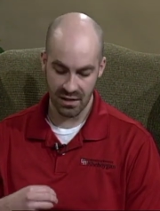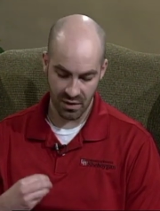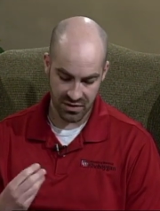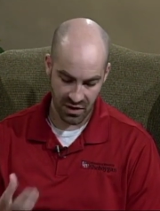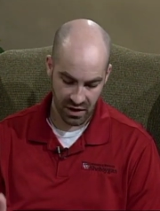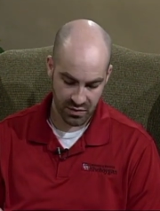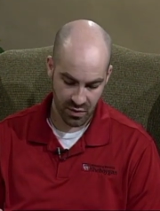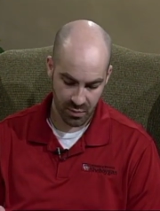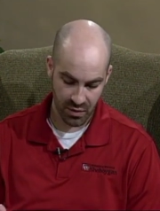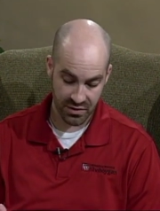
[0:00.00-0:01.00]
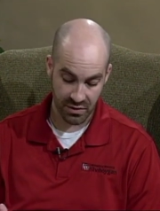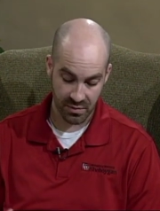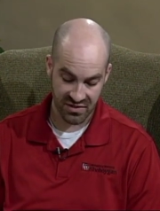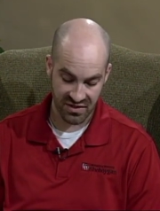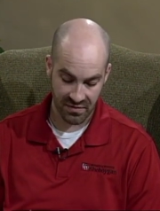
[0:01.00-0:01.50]
You can talk to a personal
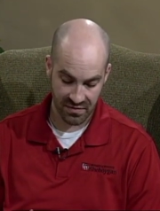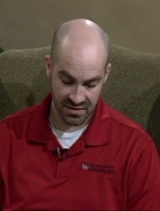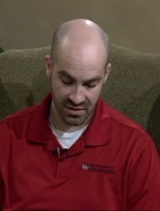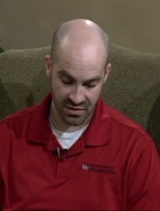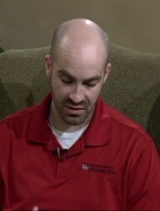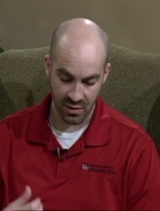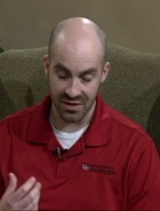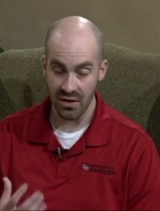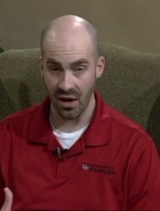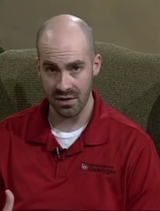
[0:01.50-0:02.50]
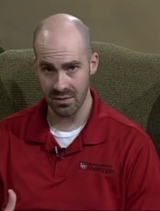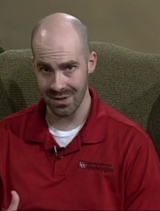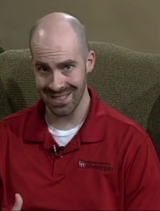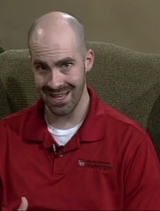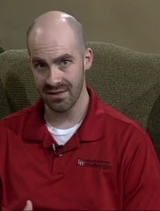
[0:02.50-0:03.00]
physician. You can talk to
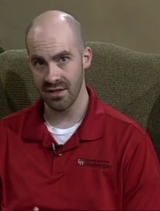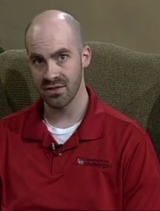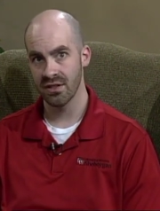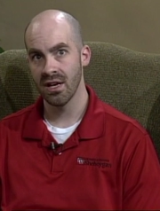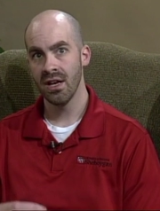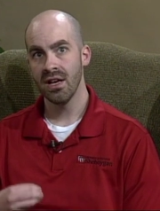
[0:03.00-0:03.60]
a dietitian.